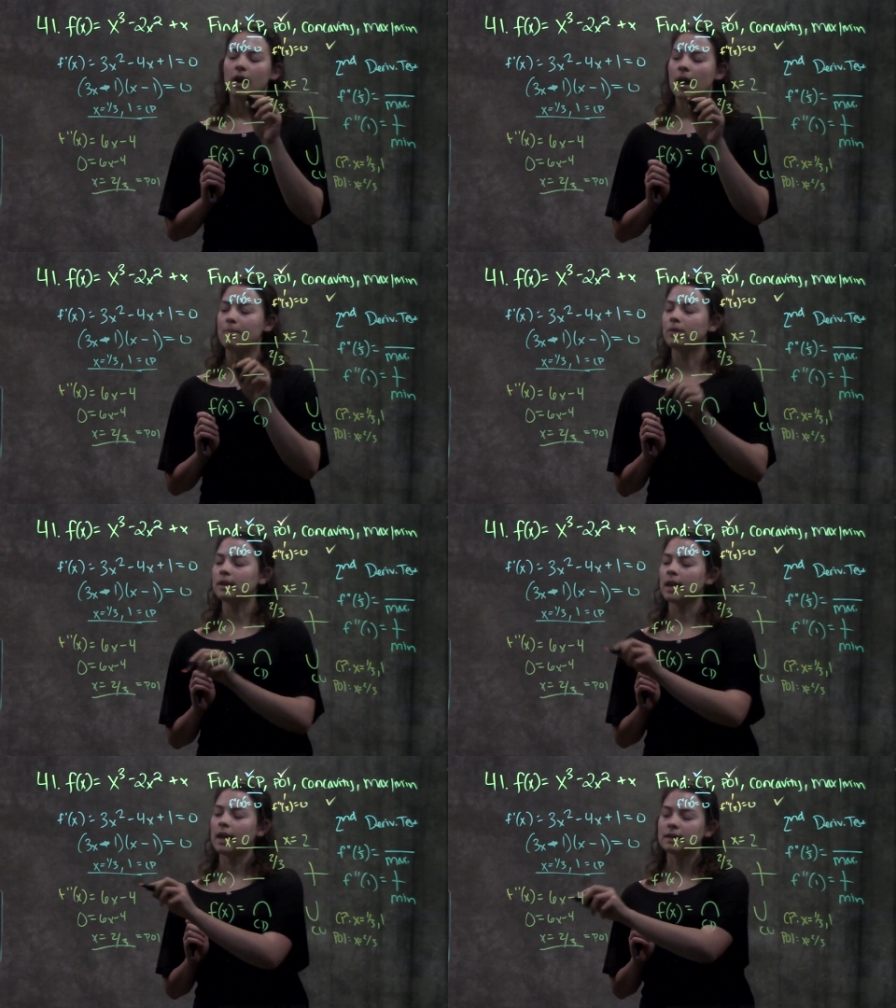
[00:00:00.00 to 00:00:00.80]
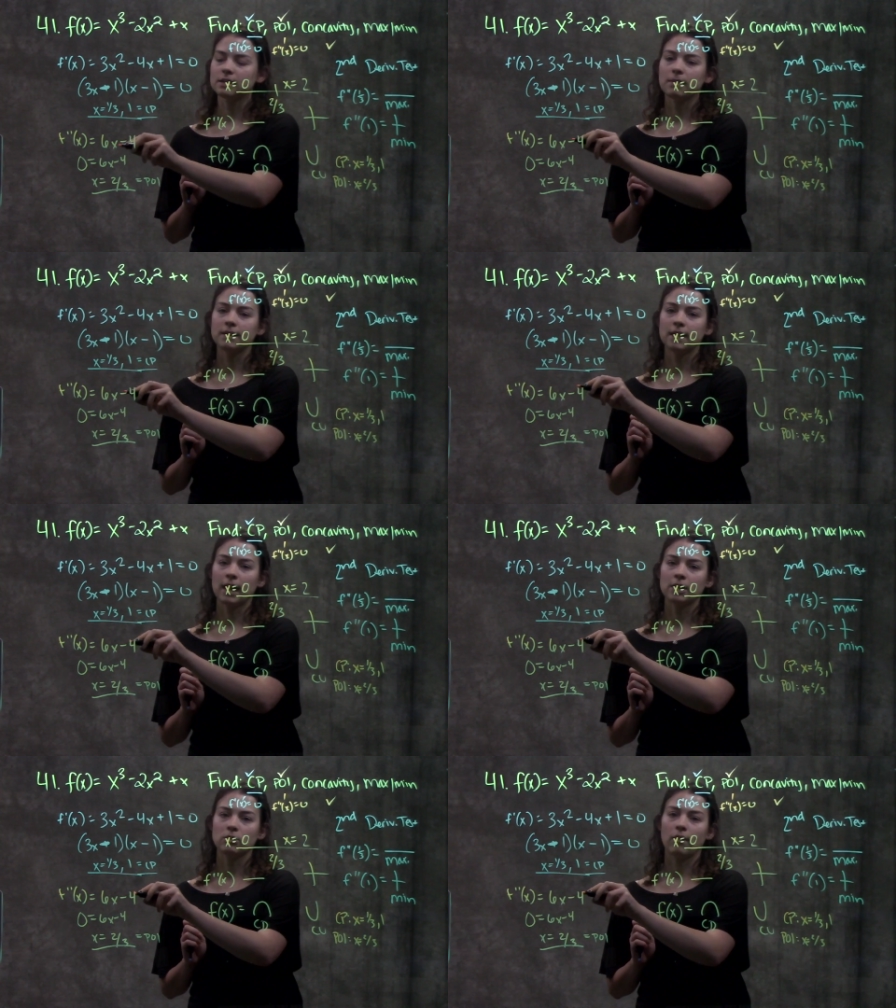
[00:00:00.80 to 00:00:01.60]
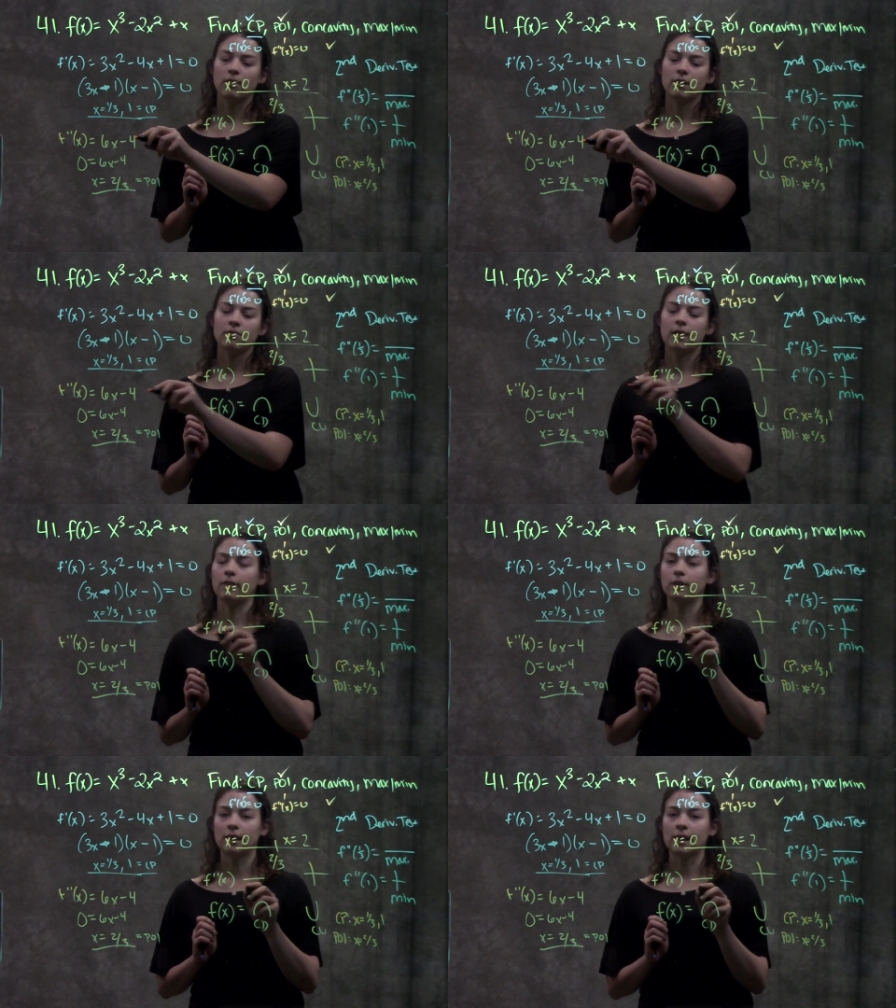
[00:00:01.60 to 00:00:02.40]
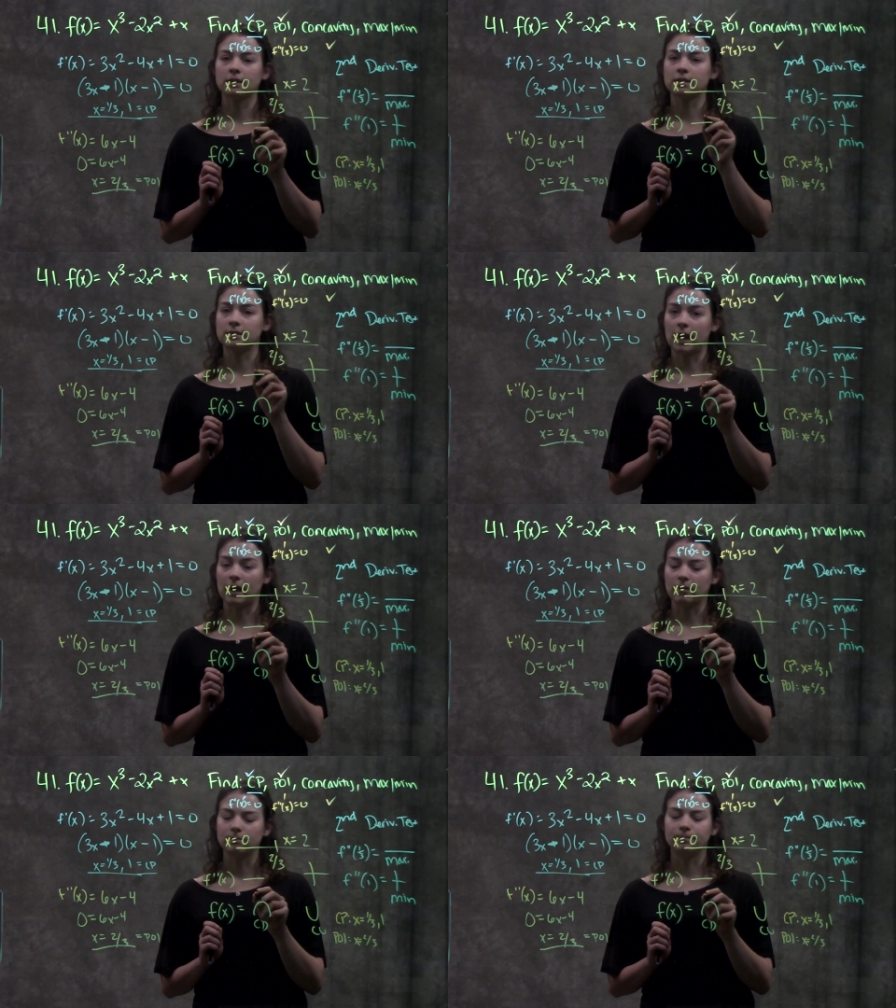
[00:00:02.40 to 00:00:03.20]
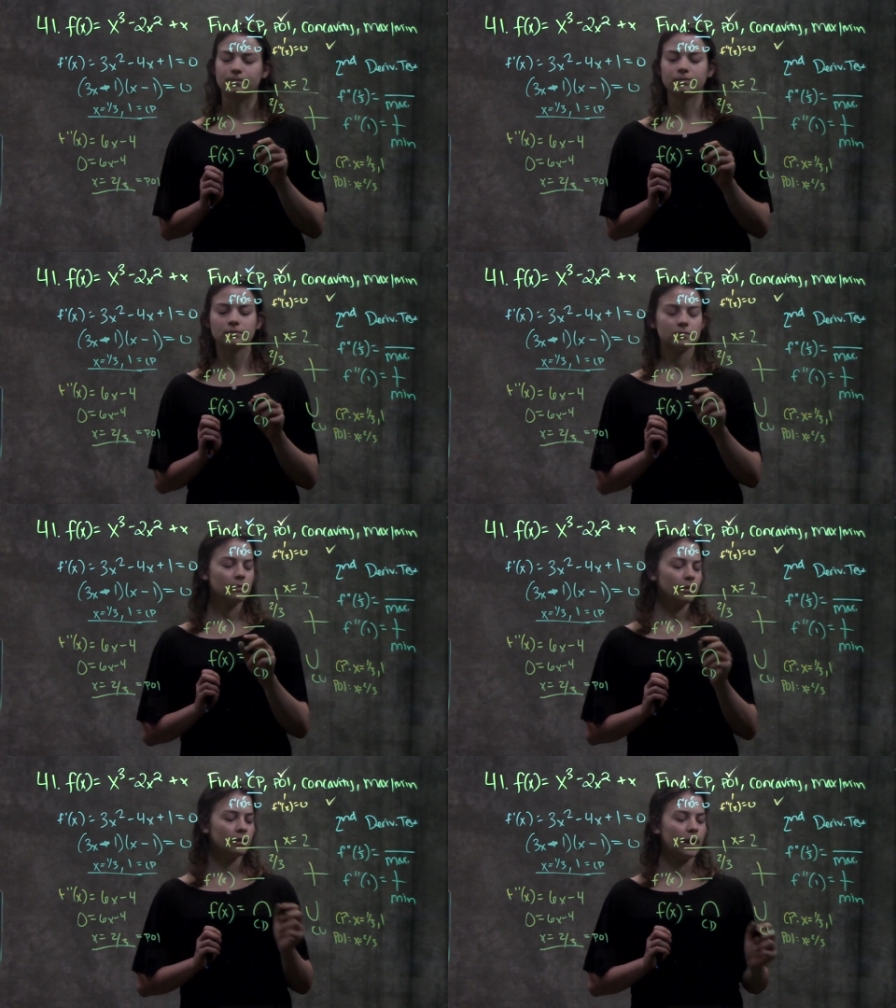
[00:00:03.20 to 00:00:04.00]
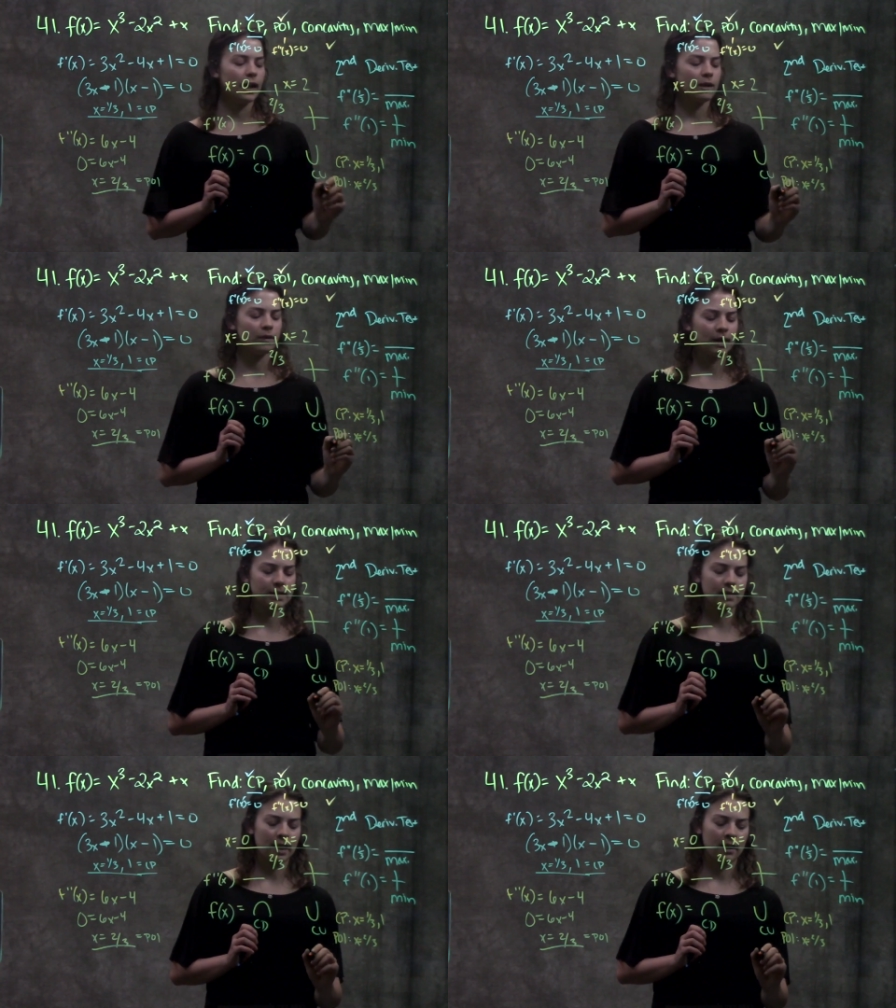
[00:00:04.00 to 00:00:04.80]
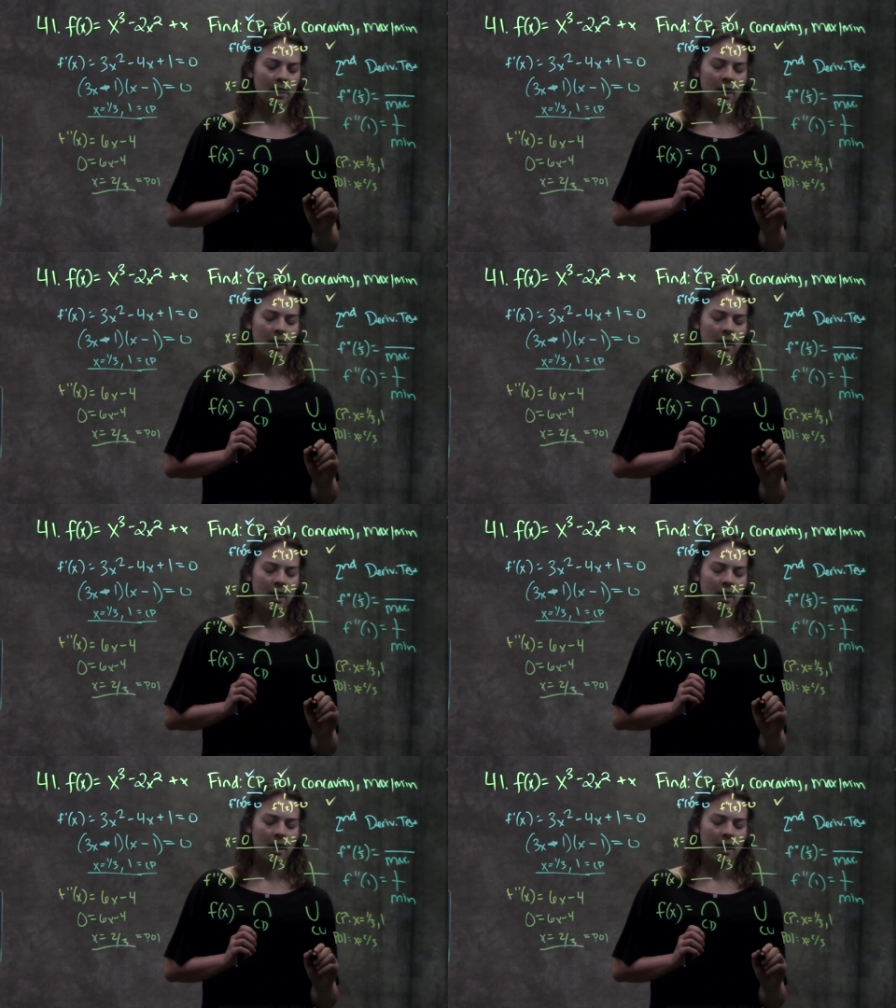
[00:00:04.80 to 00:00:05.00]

uh, putting it into my second derivative, and looking at the sign. And when I did that,